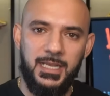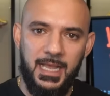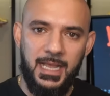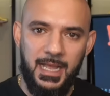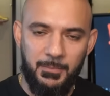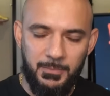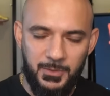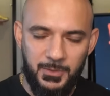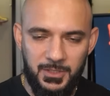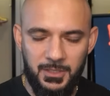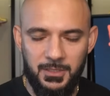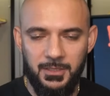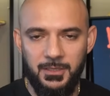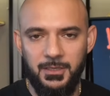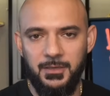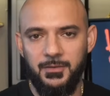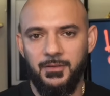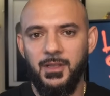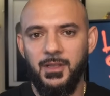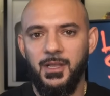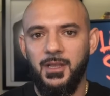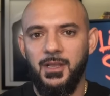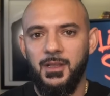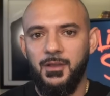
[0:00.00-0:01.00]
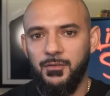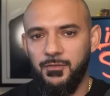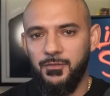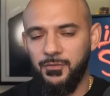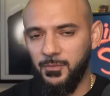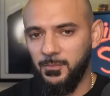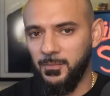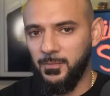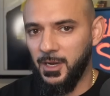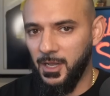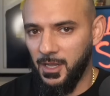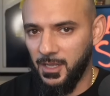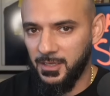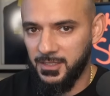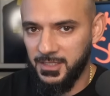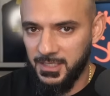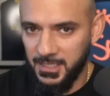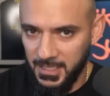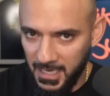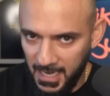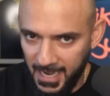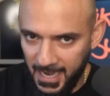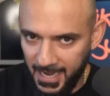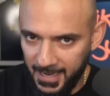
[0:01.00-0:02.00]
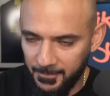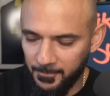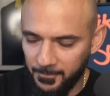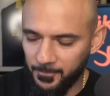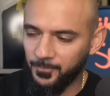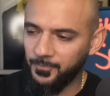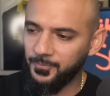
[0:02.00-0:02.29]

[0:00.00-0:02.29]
absent from last night.